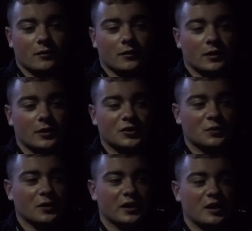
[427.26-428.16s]
I just
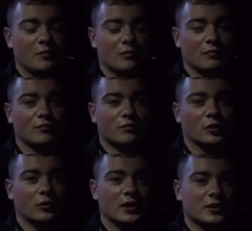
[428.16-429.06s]
want to keep
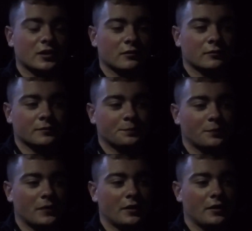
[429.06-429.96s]
progressing,
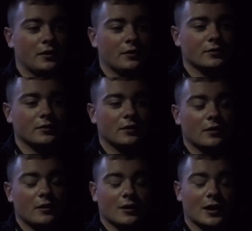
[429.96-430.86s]

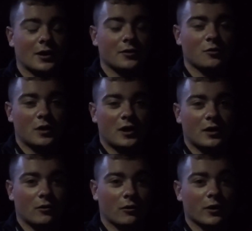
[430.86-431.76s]
and got a new
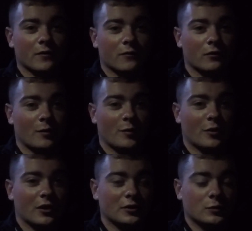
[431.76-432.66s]
mod already for it I'm gonna
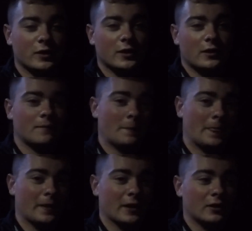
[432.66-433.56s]
put on this weekend.
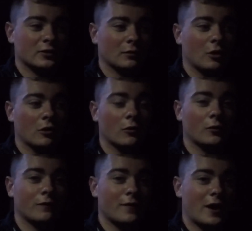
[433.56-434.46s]
I got some
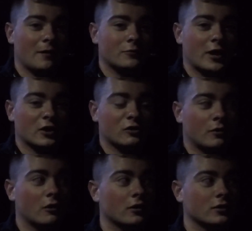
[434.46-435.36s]
Longhorn Fab traction
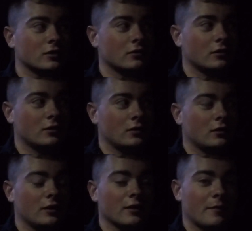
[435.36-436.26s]
bars
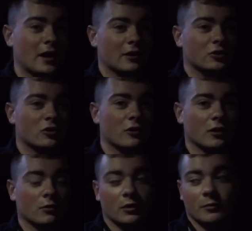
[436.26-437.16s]
in the back of the truck,
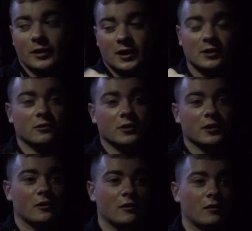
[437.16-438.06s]
and the brackets are in
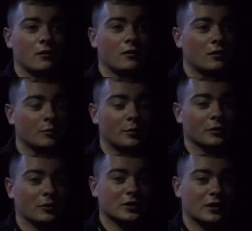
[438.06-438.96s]
here. We'll put
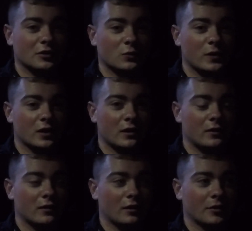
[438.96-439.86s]
those on this
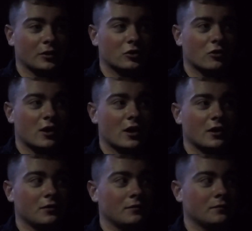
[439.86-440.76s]
weekend. I'm gonna try and,